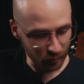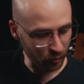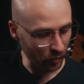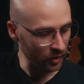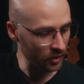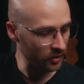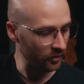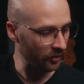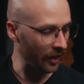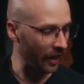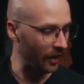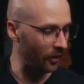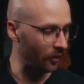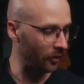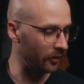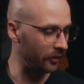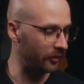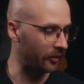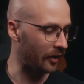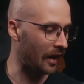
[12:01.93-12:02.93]
bridge
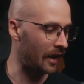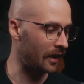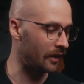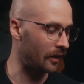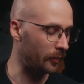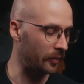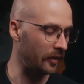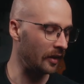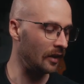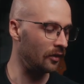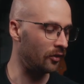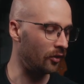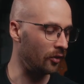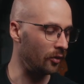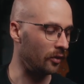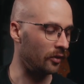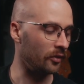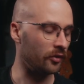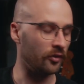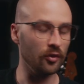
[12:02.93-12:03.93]
saddles and updated
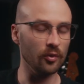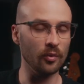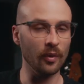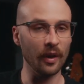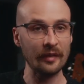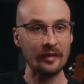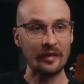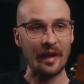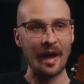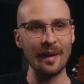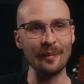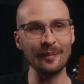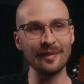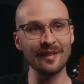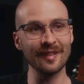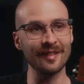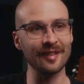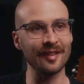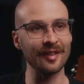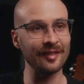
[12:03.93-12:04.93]
tuners to
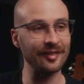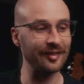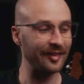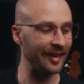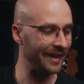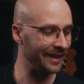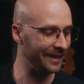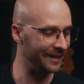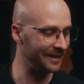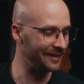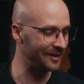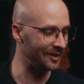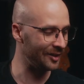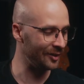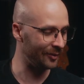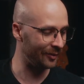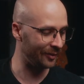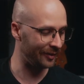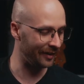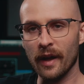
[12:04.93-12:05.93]
attempt to stay in
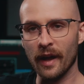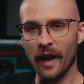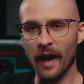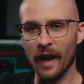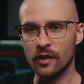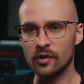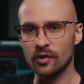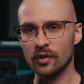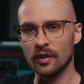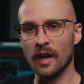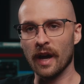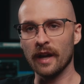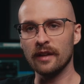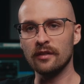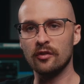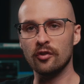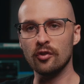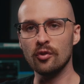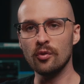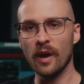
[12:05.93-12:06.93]
tune. Actually, I
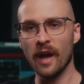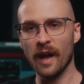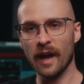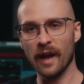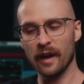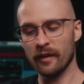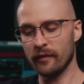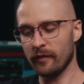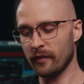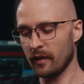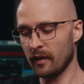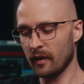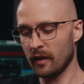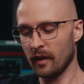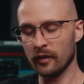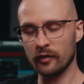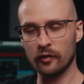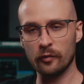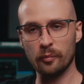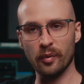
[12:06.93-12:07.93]
do have
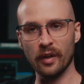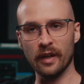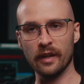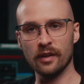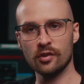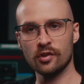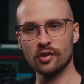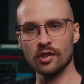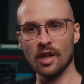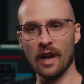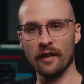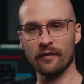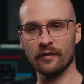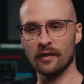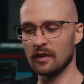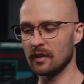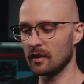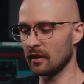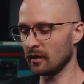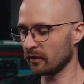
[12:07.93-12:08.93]
a split shaft
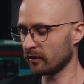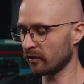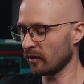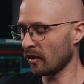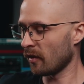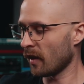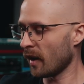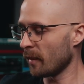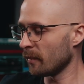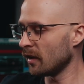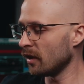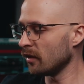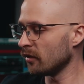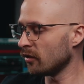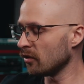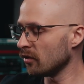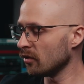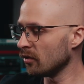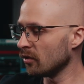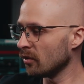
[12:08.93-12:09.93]
in here. So I'm gonna
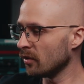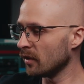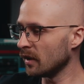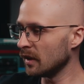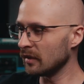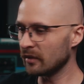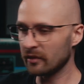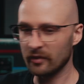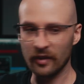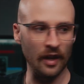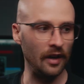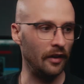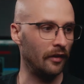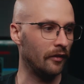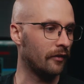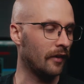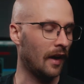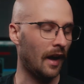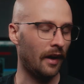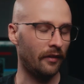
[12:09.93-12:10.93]
do, instead
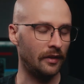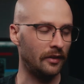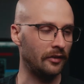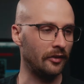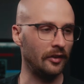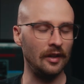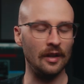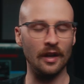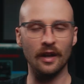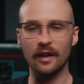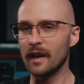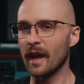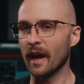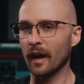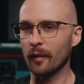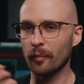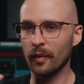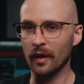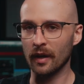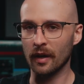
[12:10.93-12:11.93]
of obviously a
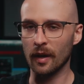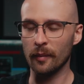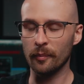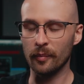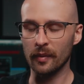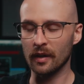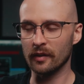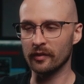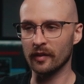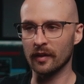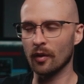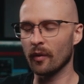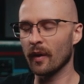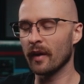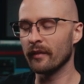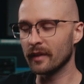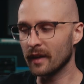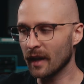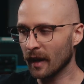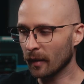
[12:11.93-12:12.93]
neck pickup, because I don't
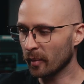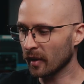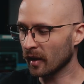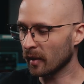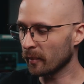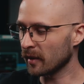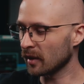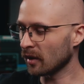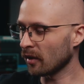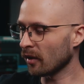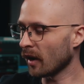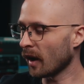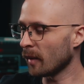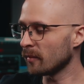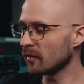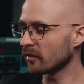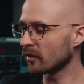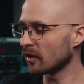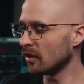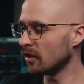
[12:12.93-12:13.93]
have a neck pickup in here,
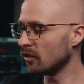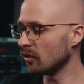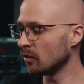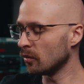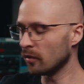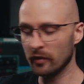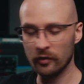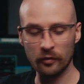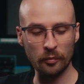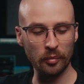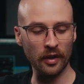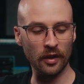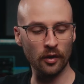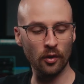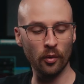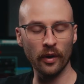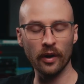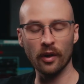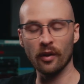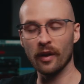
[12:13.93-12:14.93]
I'm just gonna do the split
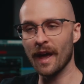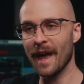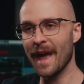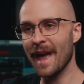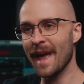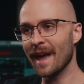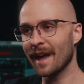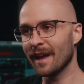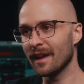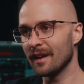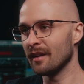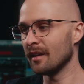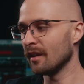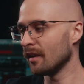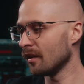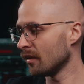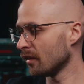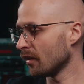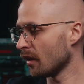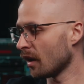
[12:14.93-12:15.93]
coil and
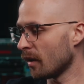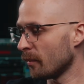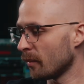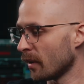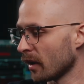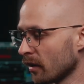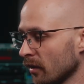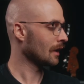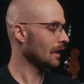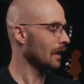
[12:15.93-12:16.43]
the humbucker.